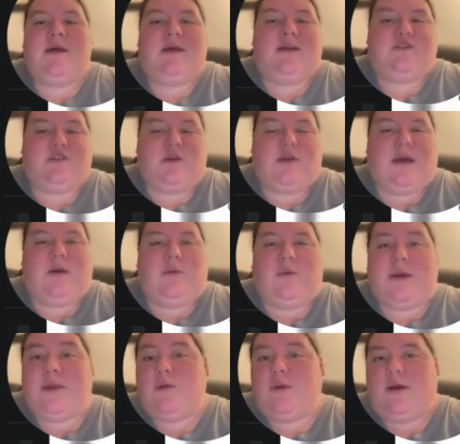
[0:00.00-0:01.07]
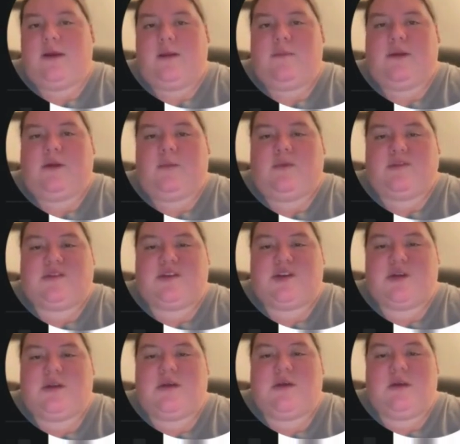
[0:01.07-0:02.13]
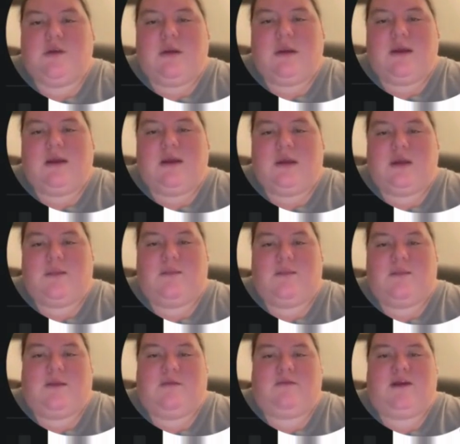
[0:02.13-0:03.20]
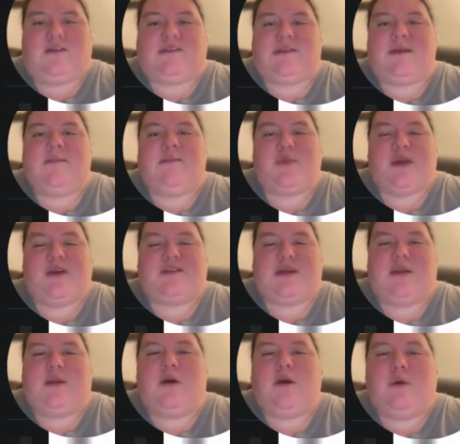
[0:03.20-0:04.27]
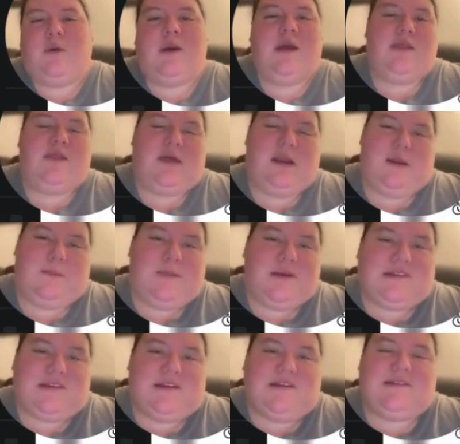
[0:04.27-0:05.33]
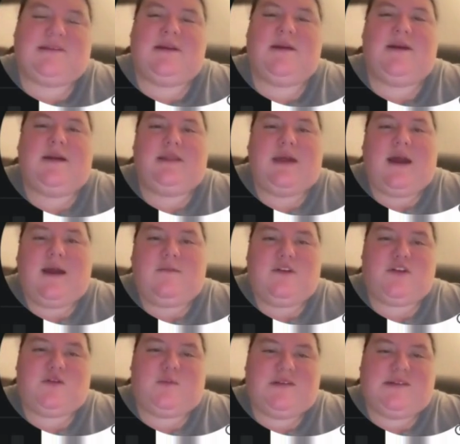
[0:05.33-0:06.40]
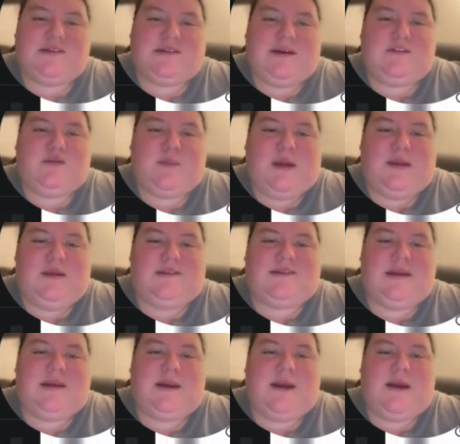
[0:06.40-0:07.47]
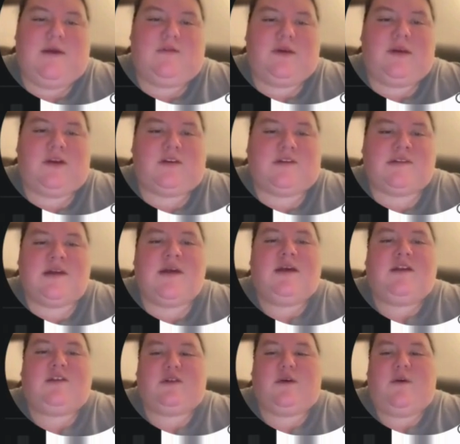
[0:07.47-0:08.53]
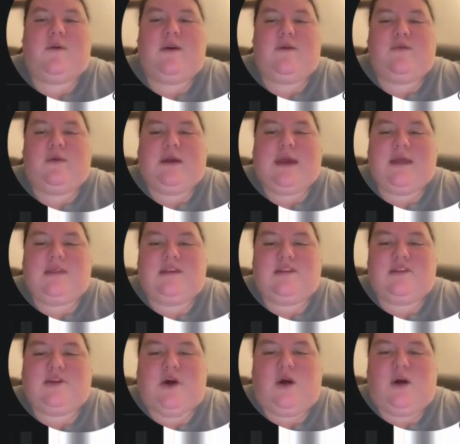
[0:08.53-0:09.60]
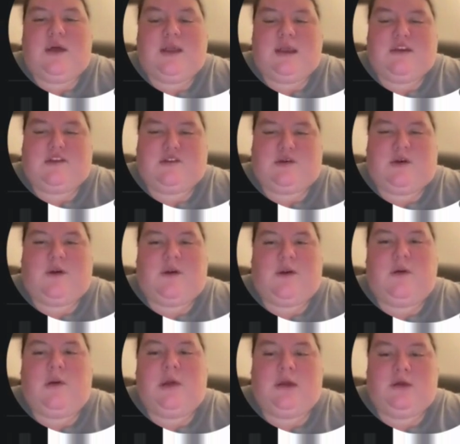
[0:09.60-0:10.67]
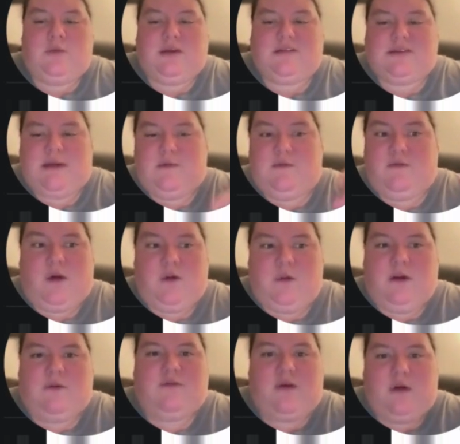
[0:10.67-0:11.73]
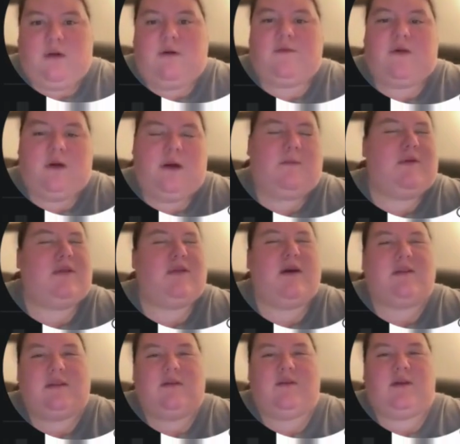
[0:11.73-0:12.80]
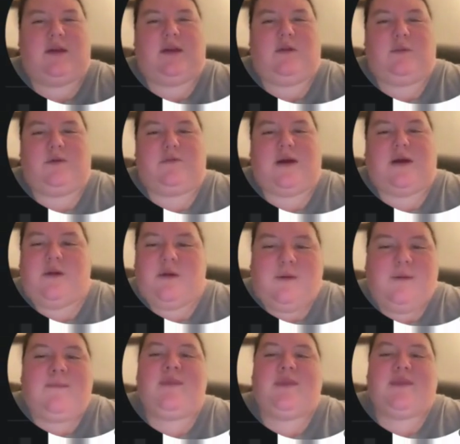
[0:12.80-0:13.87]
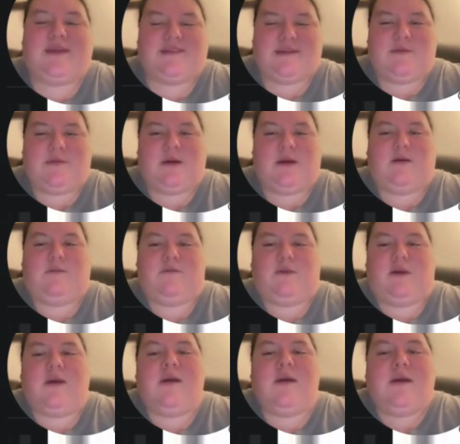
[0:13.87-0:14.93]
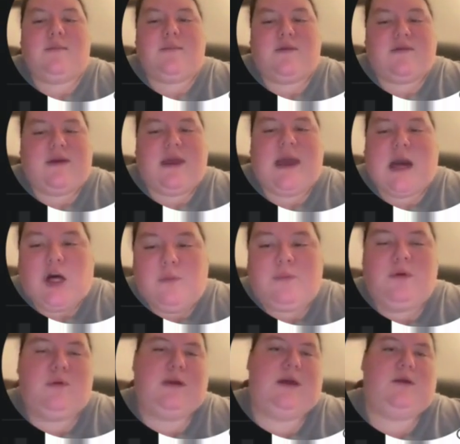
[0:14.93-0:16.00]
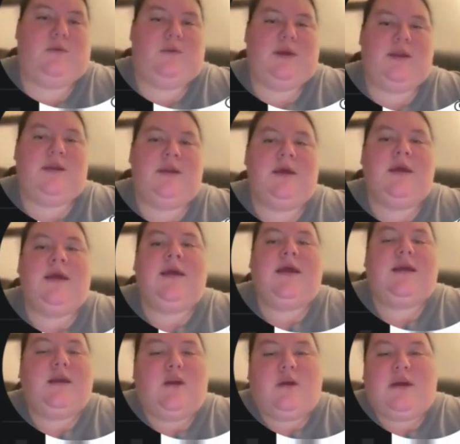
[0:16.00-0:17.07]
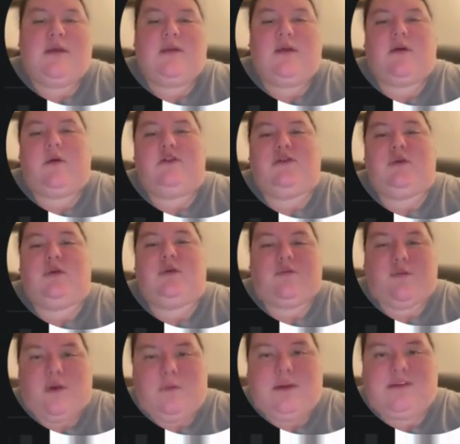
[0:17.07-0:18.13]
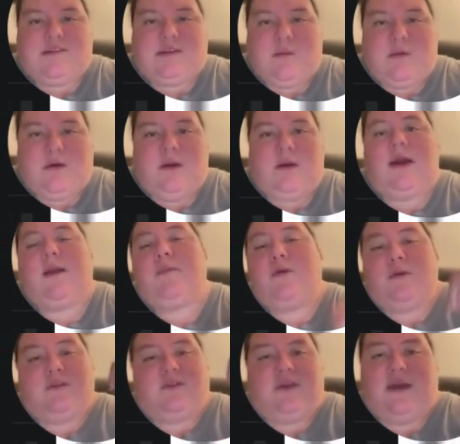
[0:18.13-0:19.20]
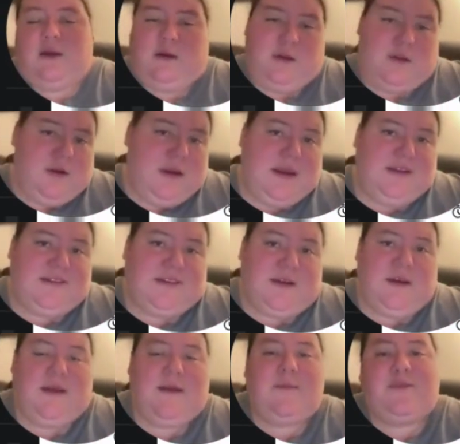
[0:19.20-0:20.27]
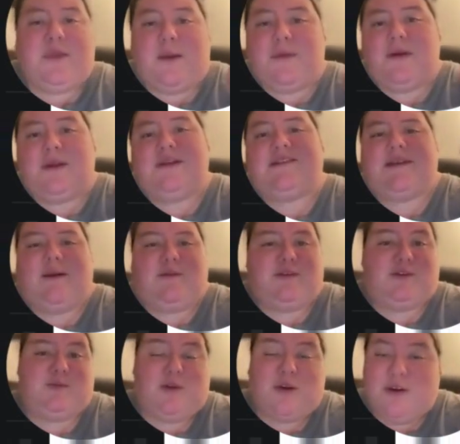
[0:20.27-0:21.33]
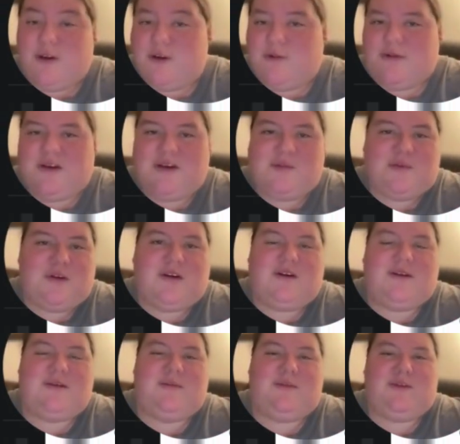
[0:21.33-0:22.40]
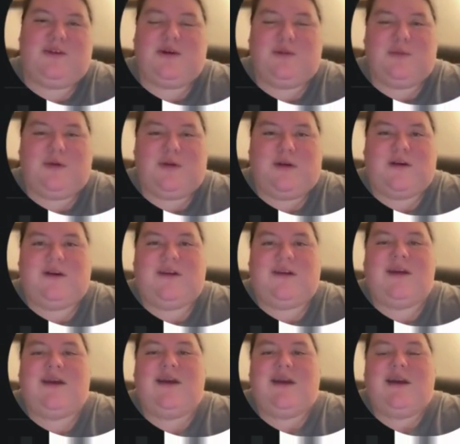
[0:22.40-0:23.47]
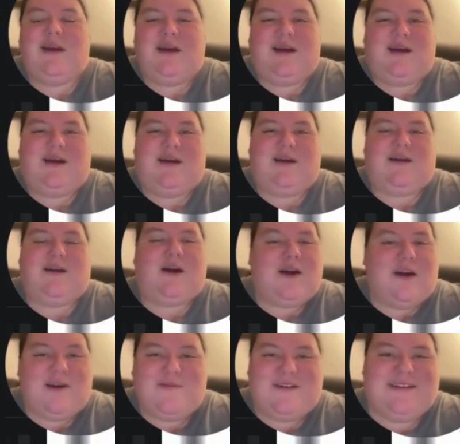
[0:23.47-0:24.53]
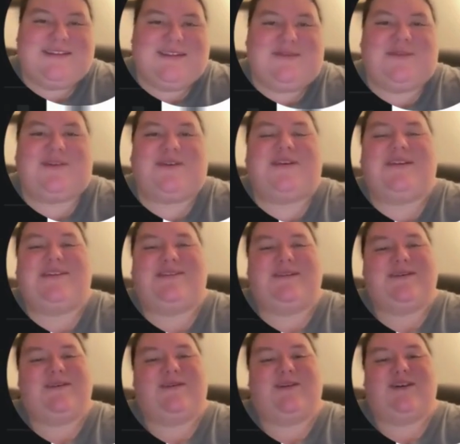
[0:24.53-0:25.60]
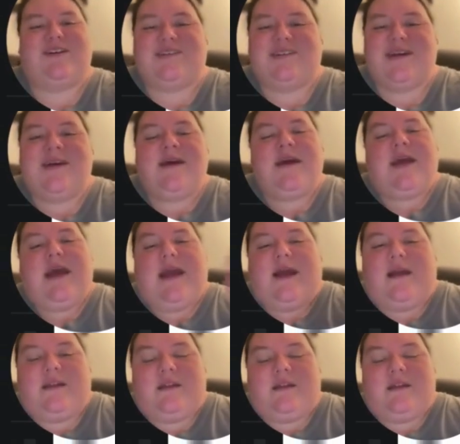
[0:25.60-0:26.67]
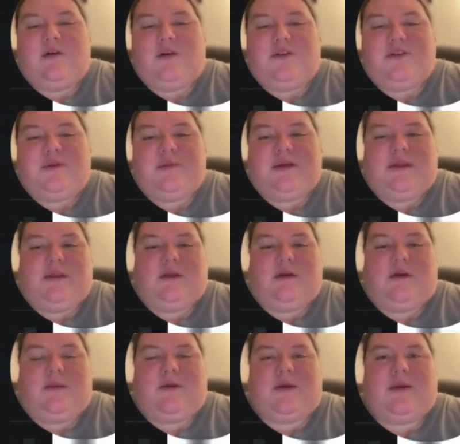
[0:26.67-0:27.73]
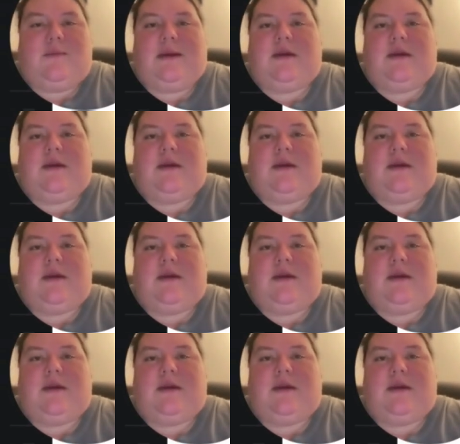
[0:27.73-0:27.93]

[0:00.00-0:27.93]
so that when you are in a better position, you can actually come back and invest. Because I know that the average business lifespan is 8.5 years. So if we end this call and I just start annoying you by saying following up with not delivering any real value, that's never going to convert. But if I help you get a win, you're either going to refer me to someone, I'm going to get another case study, I'm going to establish more goodwill and more good karma into the world, into the universe. And ultimately, though, I'm going to make